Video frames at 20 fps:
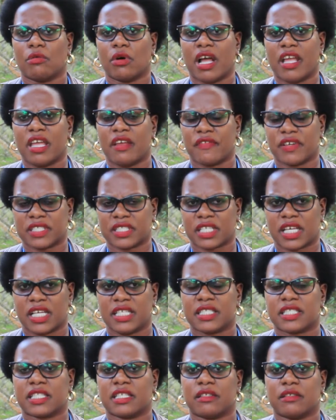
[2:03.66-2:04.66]
I
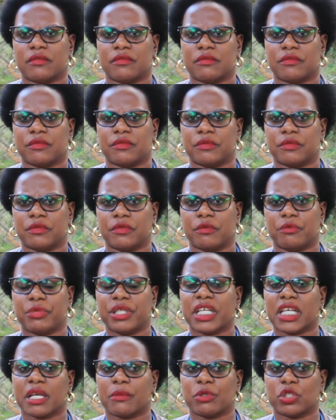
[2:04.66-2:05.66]
emphasized the
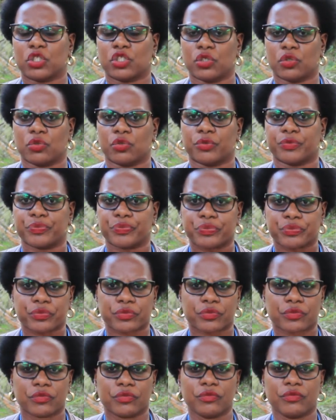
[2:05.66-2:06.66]
being able to
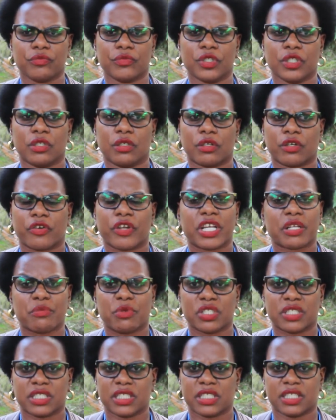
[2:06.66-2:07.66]
create
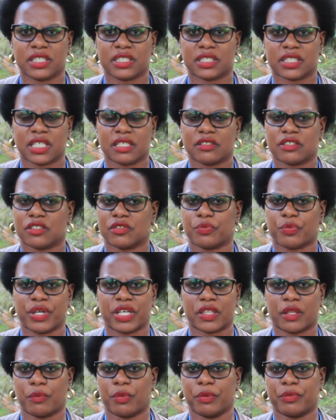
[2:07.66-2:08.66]
more cities and
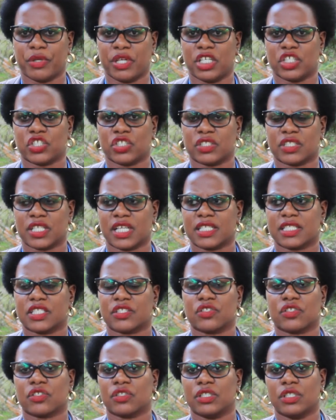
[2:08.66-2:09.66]
spread the population, so that
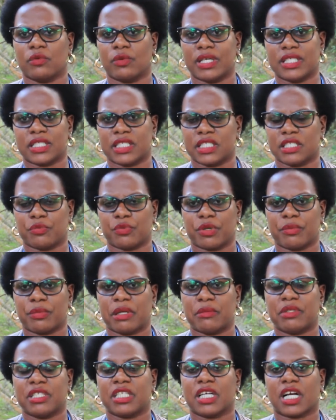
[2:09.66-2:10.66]
it's not only one city
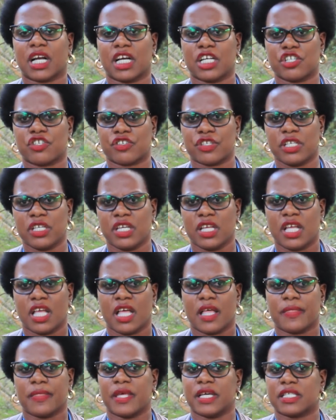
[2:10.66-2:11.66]
probably in a country,
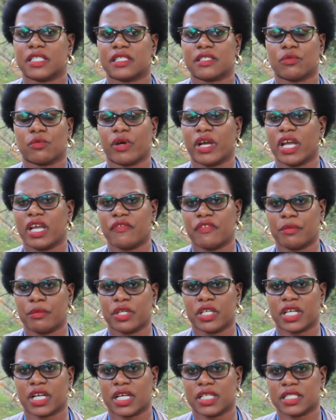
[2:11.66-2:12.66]
that where
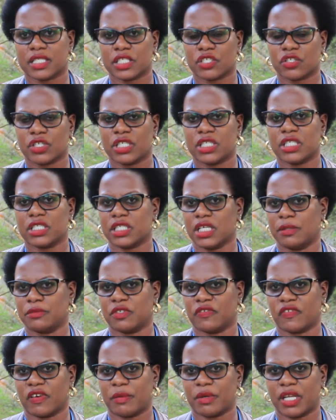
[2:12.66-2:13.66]
everybody can settle in in
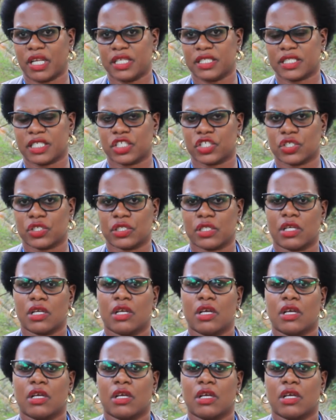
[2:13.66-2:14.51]
terms of urbanization.